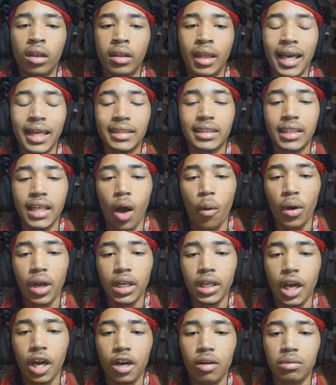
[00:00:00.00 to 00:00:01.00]
This I
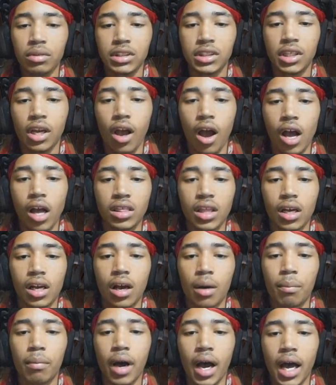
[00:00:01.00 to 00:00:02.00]
would learn was called the
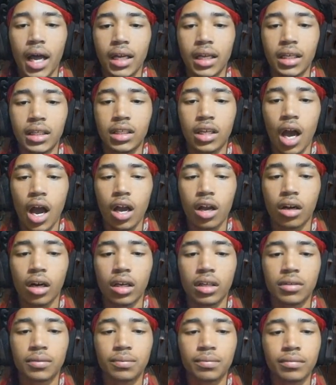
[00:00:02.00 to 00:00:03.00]
Kabbalah
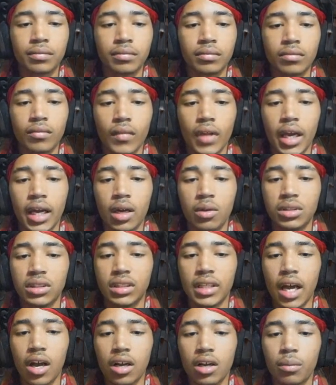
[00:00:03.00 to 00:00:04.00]
Dagra, and it
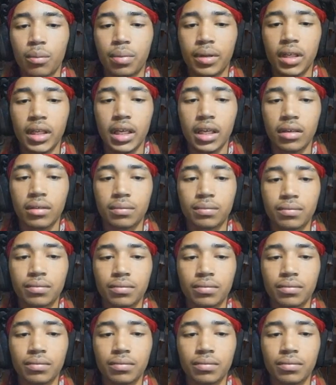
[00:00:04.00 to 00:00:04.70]
was now complete.